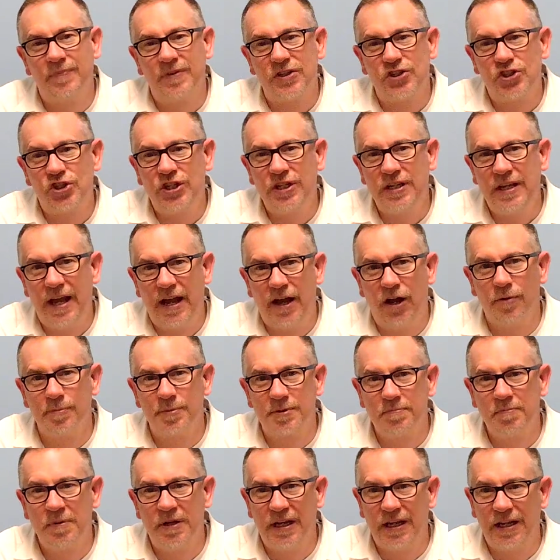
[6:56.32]
she
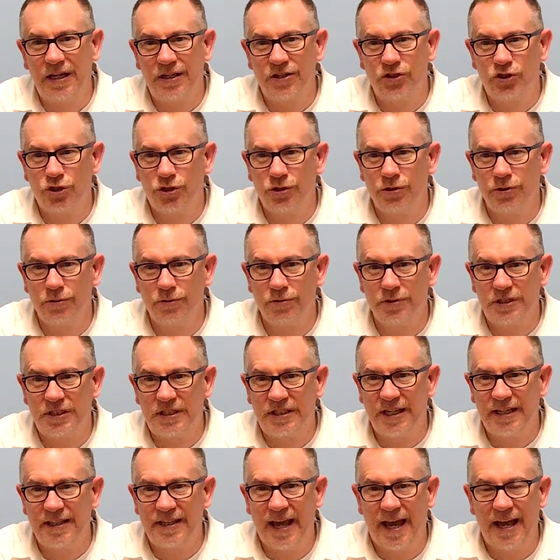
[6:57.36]
helps me to
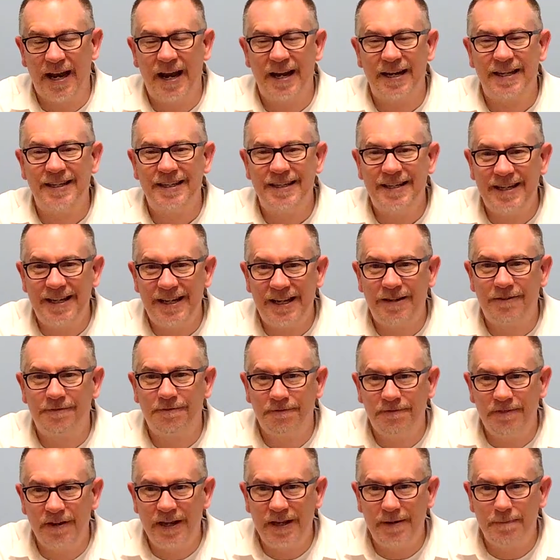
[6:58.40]
see that. I need
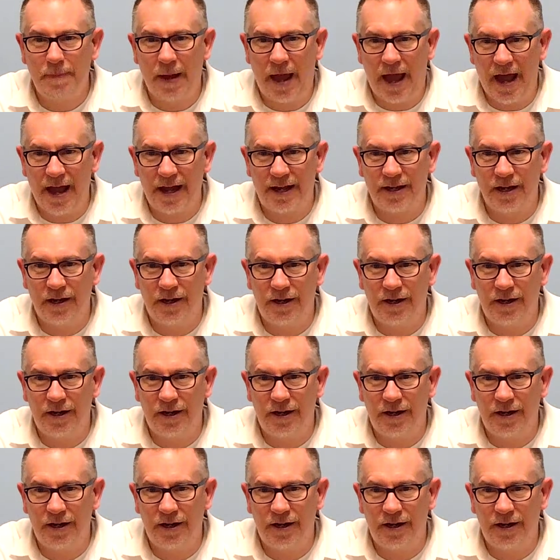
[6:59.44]
feedback